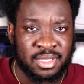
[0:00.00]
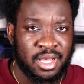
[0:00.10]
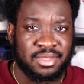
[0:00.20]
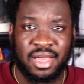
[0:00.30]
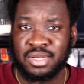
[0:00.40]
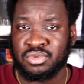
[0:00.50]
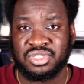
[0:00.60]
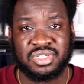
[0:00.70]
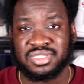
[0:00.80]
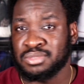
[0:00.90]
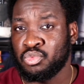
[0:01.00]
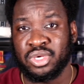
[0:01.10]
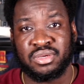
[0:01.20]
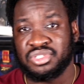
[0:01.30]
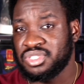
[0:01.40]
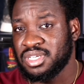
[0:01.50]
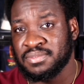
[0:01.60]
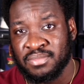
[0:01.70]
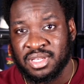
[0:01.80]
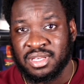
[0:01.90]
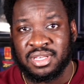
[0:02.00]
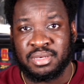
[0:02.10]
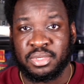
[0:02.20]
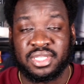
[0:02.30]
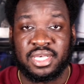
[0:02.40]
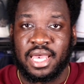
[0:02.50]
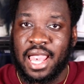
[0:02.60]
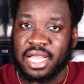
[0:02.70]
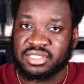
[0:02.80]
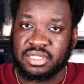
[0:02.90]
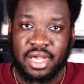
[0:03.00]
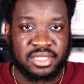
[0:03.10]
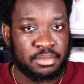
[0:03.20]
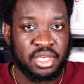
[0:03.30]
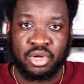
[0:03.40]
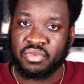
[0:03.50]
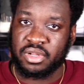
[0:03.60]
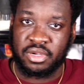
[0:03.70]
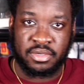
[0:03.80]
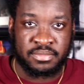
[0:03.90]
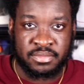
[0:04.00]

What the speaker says: I thought it was just some weird shit, but they actually got some heat over there.